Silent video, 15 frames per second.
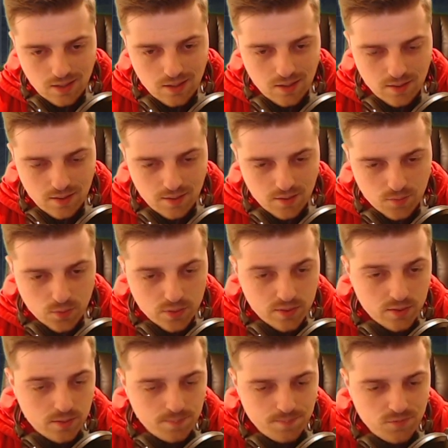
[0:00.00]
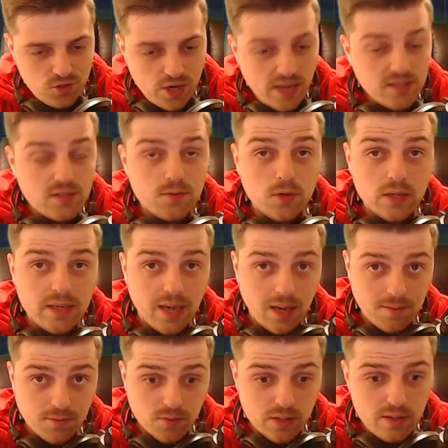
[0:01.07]
the chance of
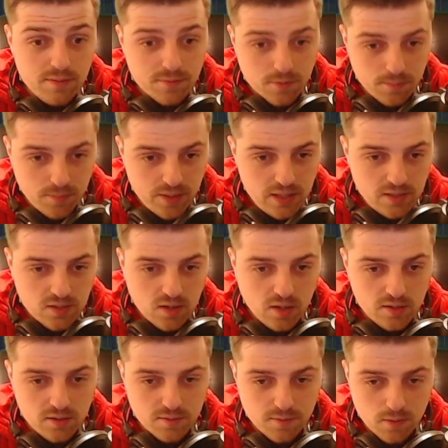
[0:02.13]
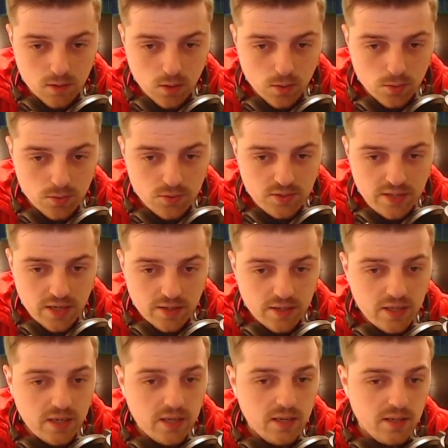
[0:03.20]
recovery from these kinds of lows down
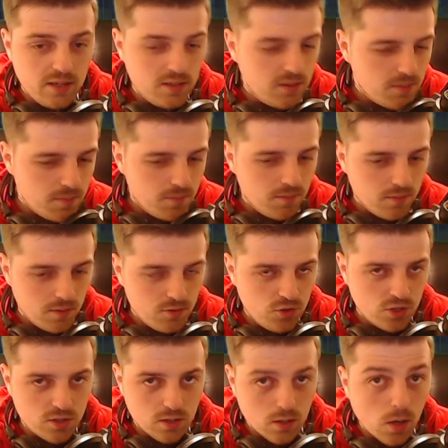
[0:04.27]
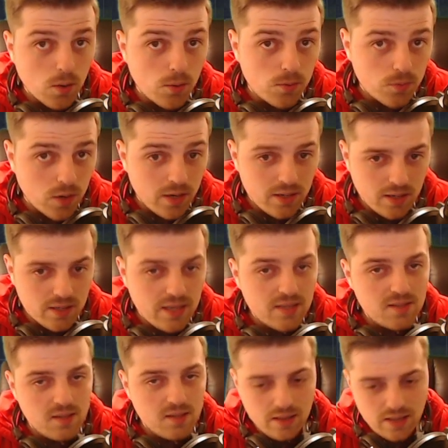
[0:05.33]
here is just low, right? It
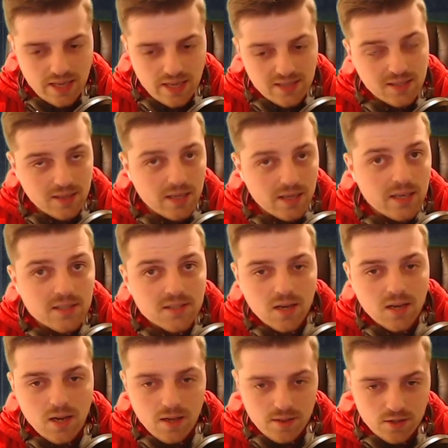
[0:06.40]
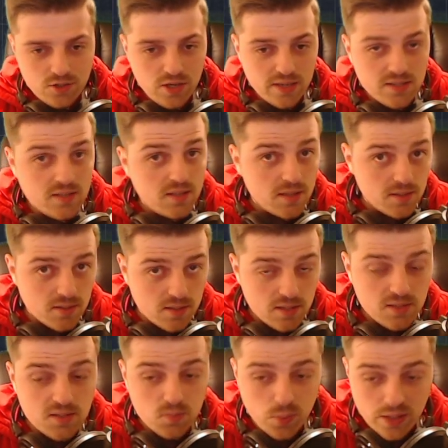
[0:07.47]
gets less and less. The chances that
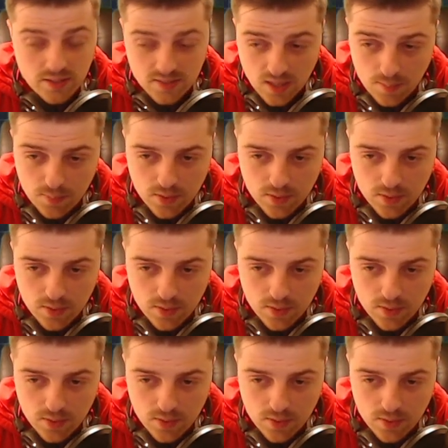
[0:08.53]
this swings up,